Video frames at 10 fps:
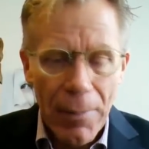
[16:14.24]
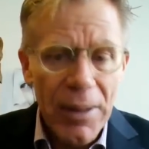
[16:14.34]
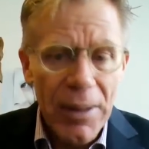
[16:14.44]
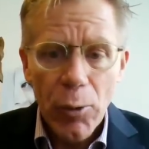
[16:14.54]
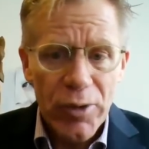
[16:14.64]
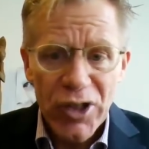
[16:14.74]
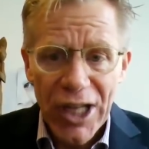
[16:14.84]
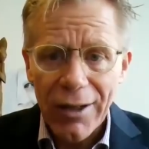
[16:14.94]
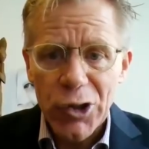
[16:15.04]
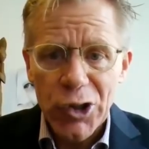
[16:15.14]
And people would be
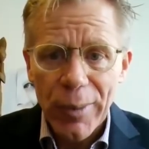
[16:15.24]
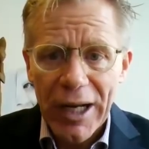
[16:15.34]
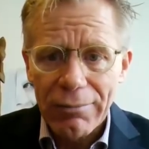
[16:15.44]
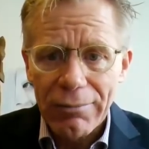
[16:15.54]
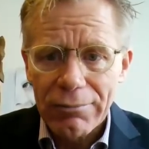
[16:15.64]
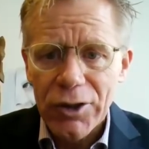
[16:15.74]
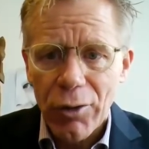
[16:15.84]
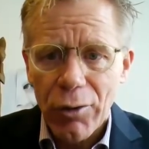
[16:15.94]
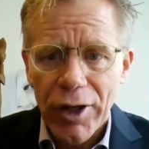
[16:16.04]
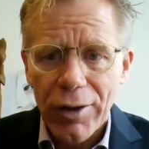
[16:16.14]
challenged about,
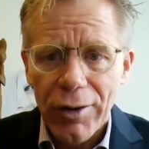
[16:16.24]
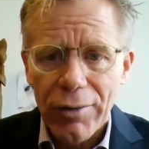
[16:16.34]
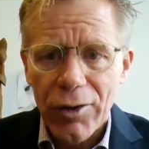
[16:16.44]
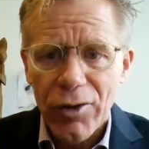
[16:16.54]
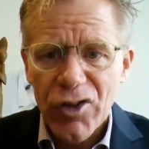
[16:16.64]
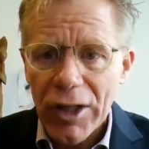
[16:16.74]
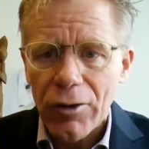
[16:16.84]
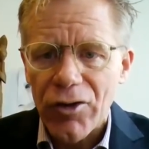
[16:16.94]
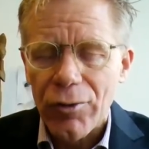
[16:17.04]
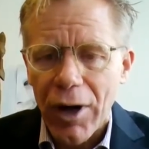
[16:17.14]
their
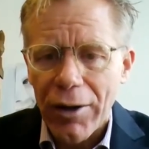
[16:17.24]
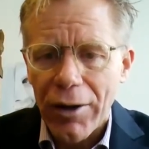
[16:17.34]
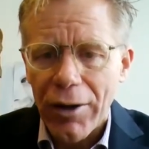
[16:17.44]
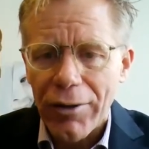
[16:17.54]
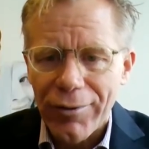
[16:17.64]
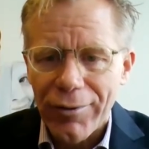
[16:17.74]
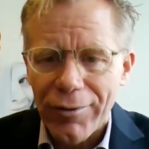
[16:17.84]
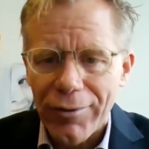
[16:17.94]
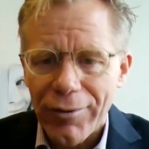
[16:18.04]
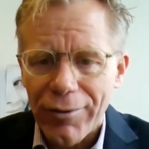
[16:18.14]
skills, rather not
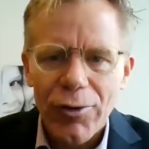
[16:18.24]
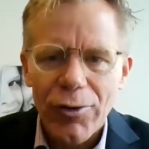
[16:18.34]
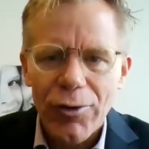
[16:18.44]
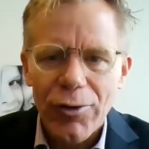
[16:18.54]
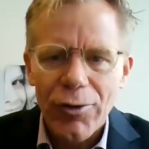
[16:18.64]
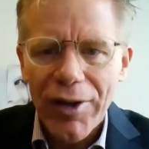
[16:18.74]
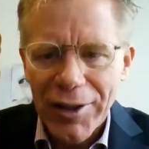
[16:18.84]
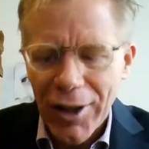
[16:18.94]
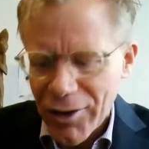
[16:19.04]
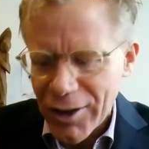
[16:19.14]
their skills, but how
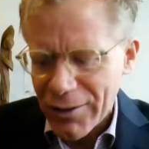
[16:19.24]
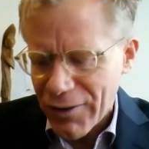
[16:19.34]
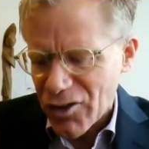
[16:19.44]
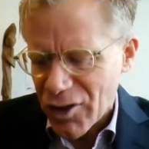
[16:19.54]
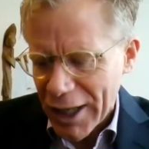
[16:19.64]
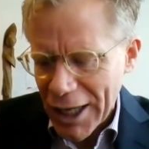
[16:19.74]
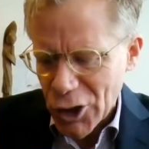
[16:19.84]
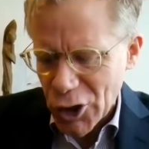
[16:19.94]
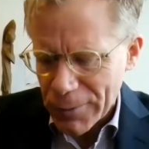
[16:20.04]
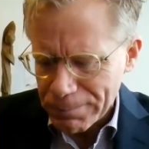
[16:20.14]
well they've done the
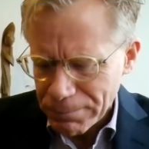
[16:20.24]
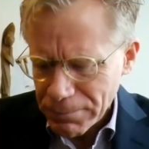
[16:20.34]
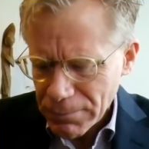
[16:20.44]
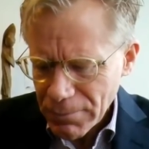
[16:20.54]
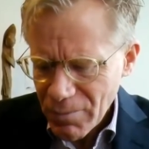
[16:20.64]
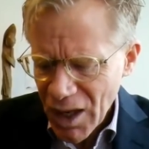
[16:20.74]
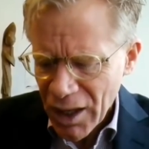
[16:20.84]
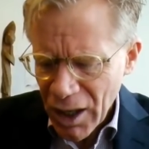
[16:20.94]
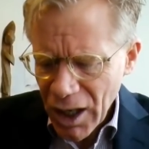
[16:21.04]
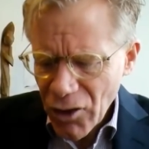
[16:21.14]
investigation.
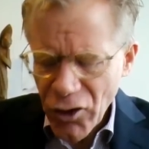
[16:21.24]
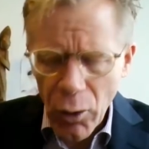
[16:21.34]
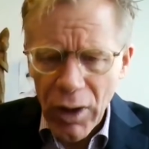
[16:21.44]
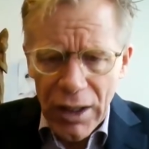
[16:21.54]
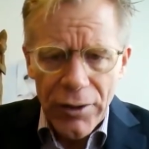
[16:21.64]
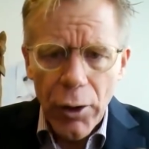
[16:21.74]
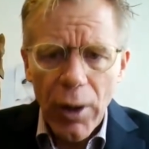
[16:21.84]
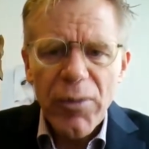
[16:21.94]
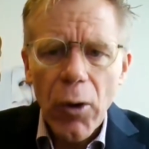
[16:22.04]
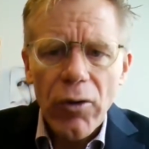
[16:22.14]
So,
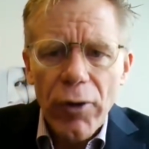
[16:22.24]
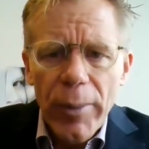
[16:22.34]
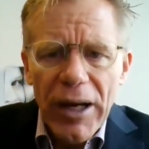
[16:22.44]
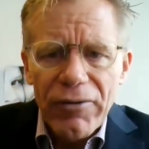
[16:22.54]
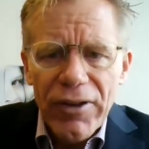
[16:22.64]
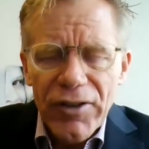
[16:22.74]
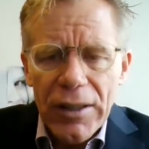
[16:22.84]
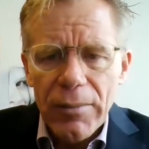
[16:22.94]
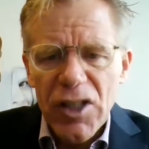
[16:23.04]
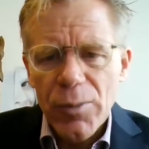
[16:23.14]
I've spoken for about
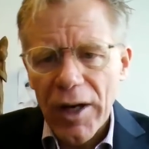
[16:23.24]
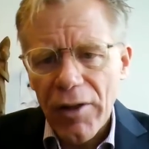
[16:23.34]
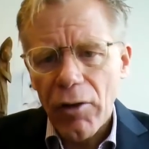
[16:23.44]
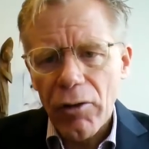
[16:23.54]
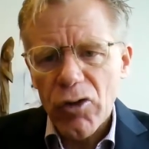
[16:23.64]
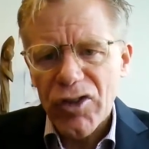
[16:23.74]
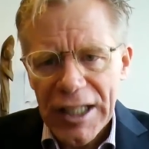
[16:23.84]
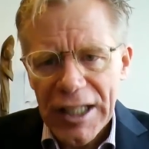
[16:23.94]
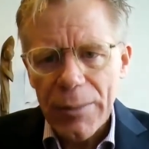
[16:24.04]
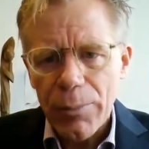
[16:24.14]
15 minutes, but I thought those
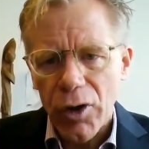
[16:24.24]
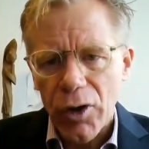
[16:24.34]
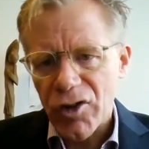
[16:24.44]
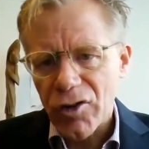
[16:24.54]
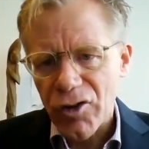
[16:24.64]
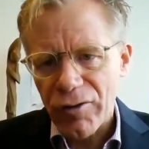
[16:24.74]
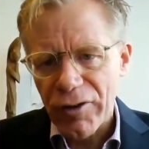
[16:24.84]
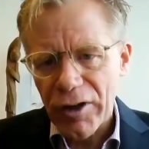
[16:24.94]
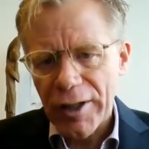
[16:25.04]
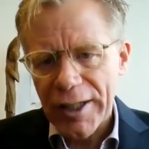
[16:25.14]
key points,
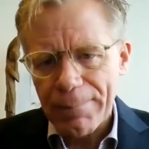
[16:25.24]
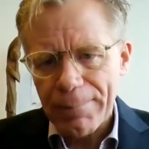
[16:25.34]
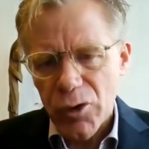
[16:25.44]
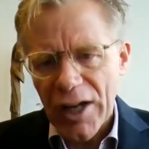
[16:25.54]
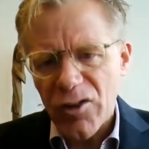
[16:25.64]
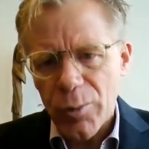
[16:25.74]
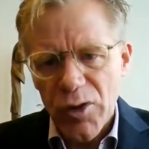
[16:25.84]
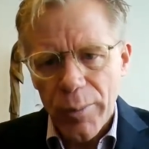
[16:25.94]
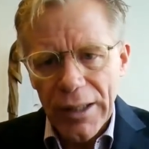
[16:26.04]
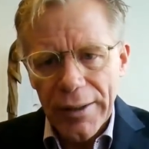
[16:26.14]
severity,
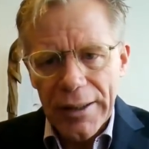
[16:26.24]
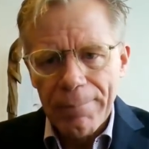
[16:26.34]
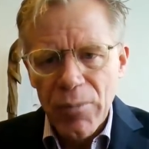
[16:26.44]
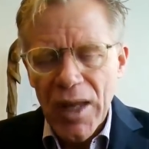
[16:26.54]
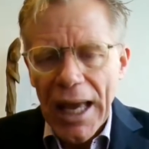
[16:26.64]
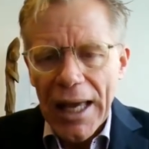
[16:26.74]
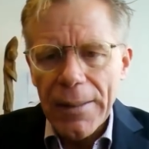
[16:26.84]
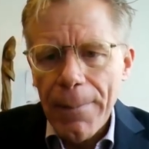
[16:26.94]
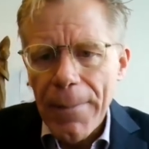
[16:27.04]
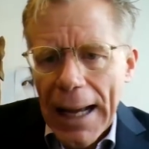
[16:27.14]
transmissibility,
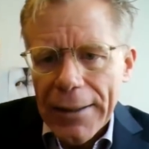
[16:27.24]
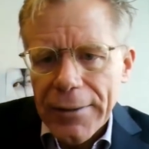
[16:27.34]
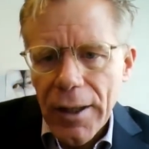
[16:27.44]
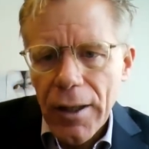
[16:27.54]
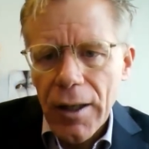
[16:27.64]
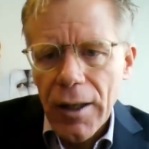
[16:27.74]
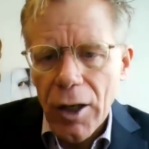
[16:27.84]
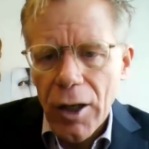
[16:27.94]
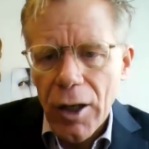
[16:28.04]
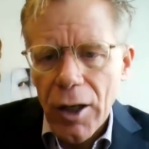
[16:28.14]
and impact
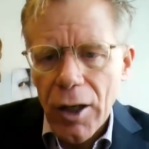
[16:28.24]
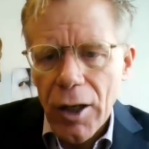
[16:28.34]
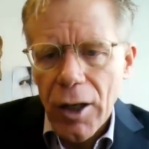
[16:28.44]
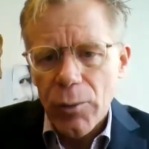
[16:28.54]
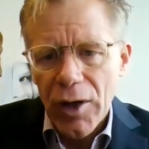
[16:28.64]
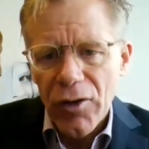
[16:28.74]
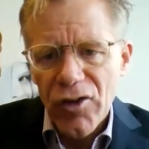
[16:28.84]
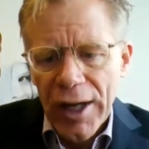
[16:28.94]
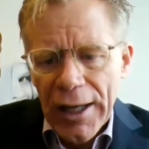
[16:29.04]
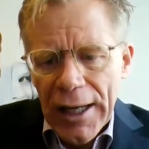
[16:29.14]
are really the key
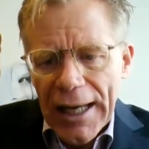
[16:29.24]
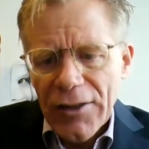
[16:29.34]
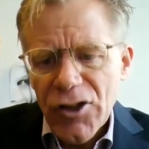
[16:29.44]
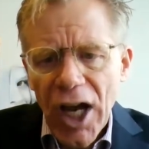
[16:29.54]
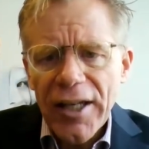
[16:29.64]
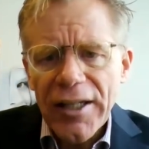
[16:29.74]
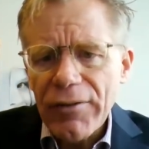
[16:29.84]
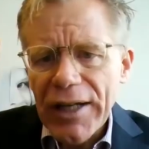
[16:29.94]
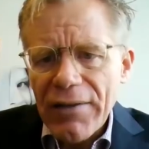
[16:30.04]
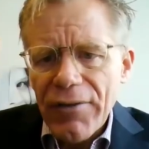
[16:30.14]
ones. And China
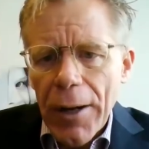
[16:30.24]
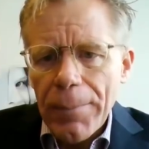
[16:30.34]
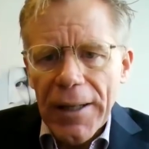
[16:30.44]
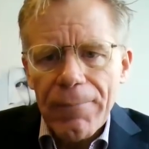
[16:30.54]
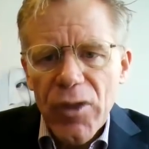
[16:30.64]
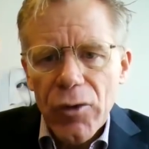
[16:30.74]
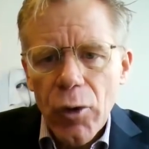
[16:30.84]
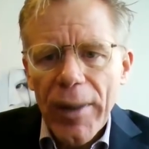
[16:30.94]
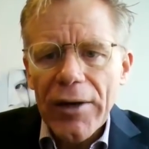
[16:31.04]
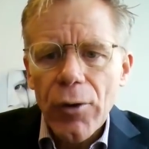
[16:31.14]
never gave up.
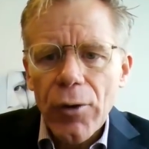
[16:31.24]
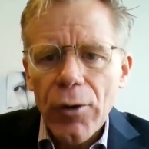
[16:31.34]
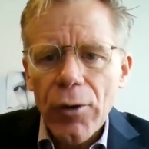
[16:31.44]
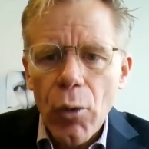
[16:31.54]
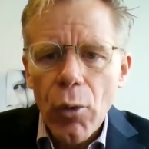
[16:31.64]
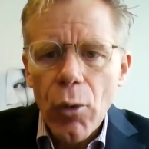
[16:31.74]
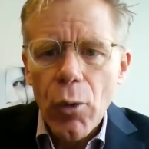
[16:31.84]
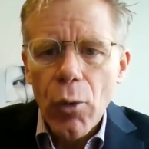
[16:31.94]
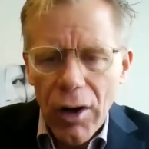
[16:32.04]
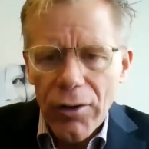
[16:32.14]
No matter
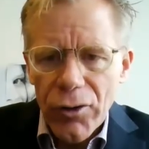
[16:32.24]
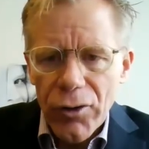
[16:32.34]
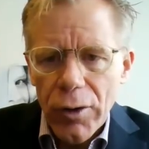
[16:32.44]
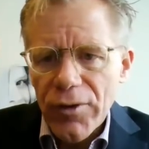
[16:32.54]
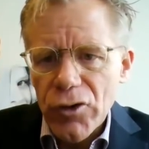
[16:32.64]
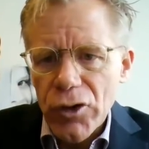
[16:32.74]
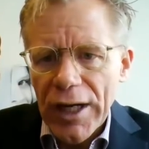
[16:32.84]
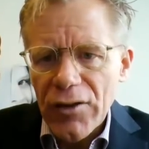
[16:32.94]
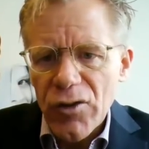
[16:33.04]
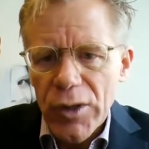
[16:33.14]
what they saw in terms of
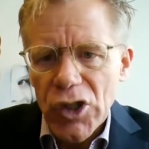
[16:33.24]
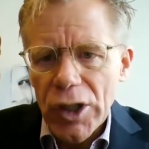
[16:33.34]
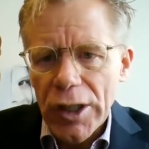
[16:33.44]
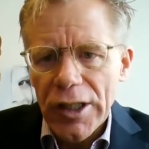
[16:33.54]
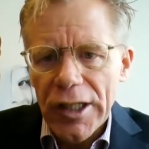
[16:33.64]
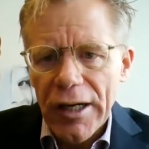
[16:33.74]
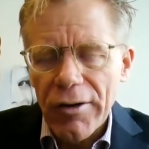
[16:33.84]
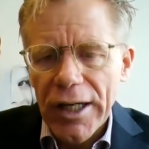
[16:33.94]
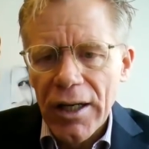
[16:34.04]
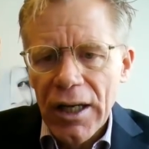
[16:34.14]
transmission in an
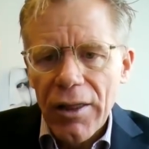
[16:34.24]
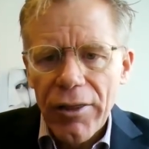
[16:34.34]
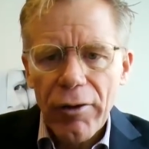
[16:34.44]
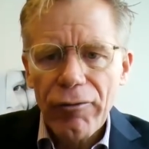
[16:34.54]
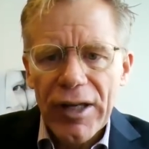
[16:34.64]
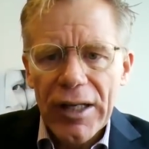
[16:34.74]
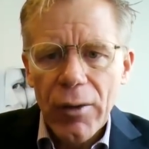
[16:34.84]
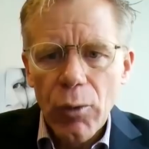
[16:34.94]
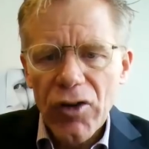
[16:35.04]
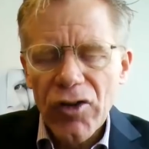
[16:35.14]
area, their
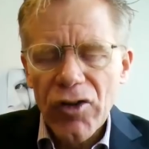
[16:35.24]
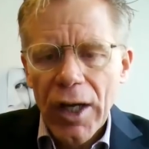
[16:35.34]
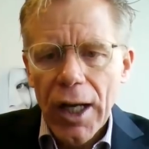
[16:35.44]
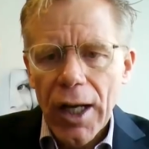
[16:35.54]
feeling was,